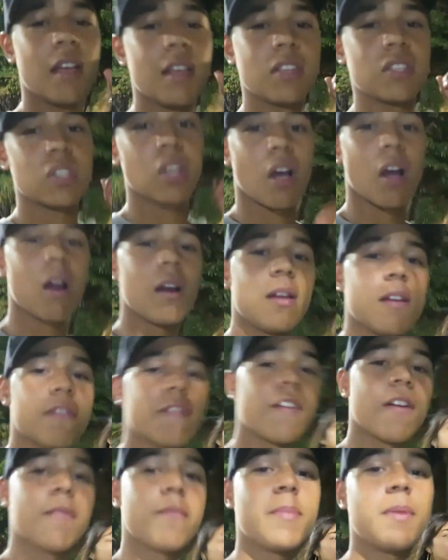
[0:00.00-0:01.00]
Sorry
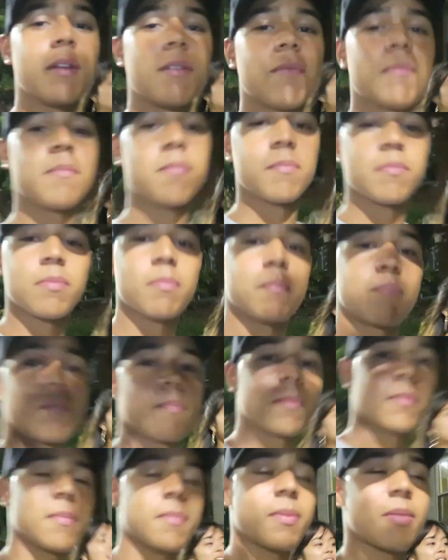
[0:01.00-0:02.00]
if I've been,
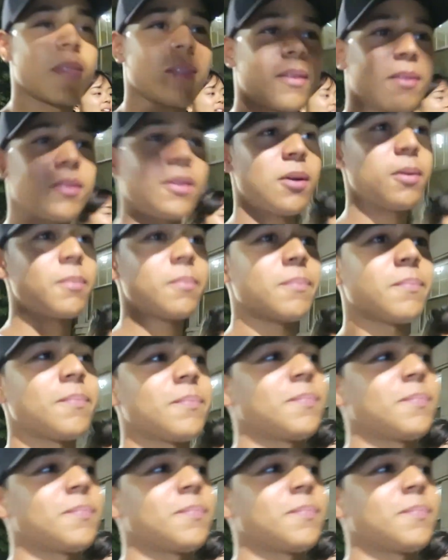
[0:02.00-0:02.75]
nope.